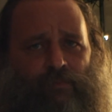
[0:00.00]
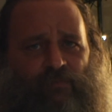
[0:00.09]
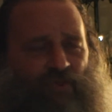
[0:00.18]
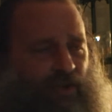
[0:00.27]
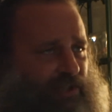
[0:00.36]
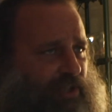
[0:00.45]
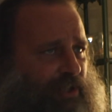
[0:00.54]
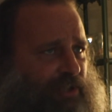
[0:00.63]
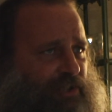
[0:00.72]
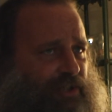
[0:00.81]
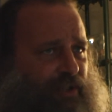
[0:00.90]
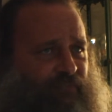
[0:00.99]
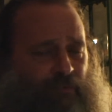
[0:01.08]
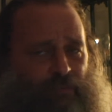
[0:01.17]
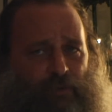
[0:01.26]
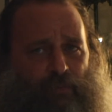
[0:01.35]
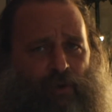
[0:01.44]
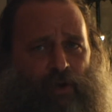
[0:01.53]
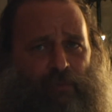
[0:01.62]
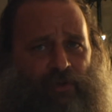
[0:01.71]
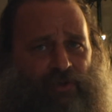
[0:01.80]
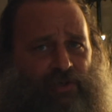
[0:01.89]
far as getting stuff from the
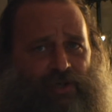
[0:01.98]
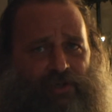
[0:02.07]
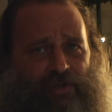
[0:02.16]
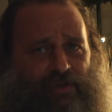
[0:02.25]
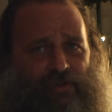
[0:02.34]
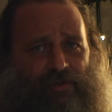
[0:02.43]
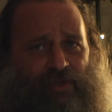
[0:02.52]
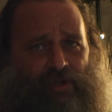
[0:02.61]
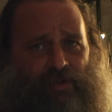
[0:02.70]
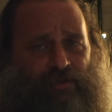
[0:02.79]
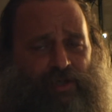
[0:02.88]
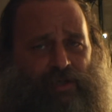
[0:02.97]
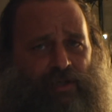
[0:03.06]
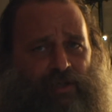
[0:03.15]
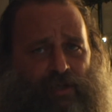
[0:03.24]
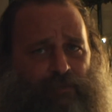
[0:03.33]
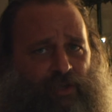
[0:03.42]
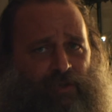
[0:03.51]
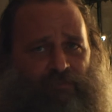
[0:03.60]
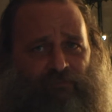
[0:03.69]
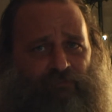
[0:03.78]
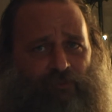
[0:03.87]
Department of Justice or DOD, I
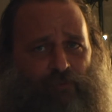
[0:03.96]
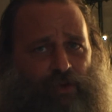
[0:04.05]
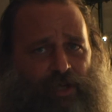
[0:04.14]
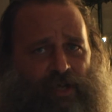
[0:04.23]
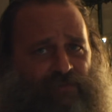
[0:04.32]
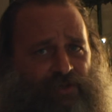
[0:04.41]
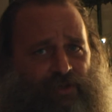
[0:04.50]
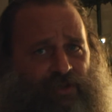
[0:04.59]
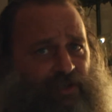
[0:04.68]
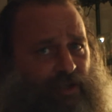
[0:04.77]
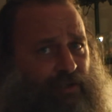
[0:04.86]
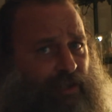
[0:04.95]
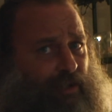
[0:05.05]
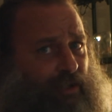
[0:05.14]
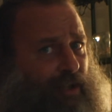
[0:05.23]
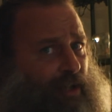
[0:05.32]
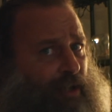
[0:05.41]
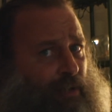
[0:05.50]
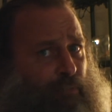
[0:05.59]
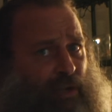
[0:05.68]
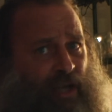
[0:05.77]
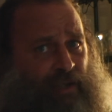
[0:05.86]
mean, from what I've seen, y'all get a lot
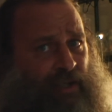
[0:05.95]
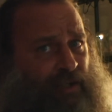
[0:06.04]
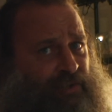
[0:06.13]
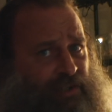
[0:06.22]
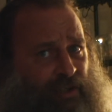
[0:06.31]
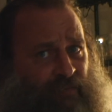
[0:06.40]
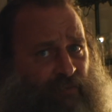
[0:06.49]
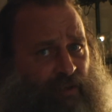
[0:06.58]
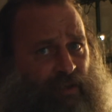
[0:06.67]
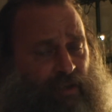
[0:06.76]
of blacked out stuff